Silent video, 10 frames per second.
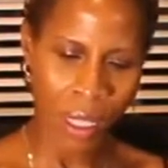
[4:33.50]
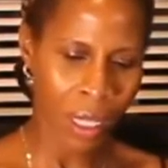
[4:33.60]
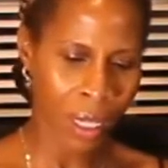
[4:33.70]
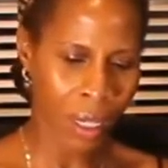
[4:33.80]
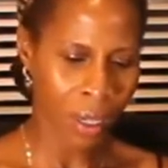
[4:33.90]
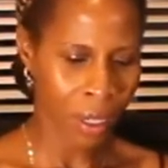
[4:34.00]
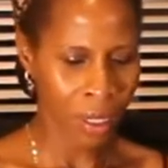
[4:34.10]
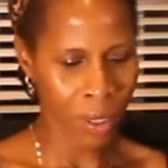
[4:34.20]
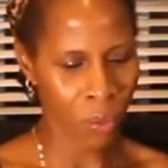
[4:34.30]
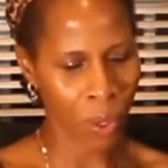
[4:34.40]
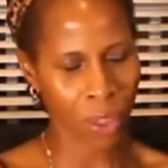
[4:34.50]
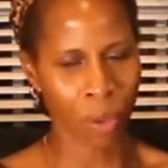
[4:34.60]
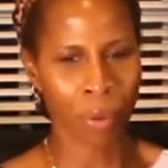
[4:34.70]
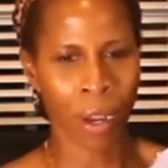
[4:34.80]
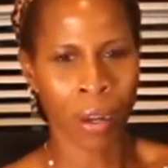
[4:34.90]
here is what the
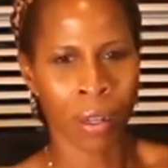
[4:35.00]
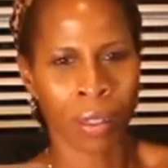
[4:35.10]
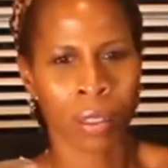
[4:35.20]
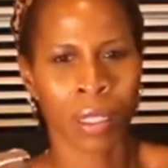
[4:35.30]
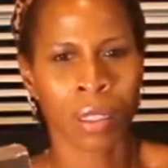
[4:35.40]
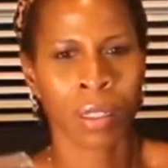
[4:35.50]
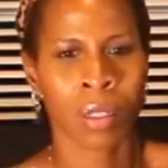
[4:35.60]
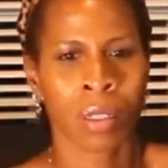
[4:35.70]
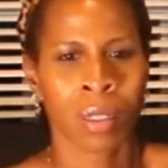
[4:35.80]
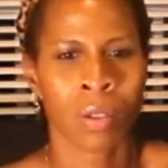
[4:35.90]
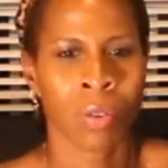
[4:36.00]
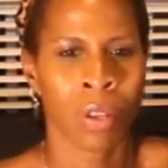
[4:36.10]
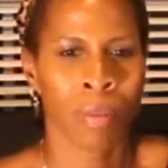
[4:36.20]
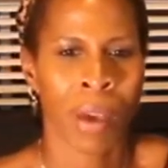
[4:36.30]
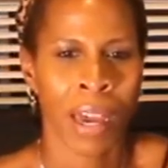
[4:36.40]
product look or
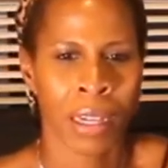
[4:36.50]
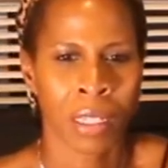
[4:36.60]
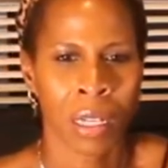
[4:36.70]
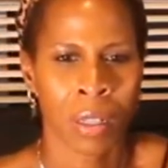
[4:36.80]
the packaging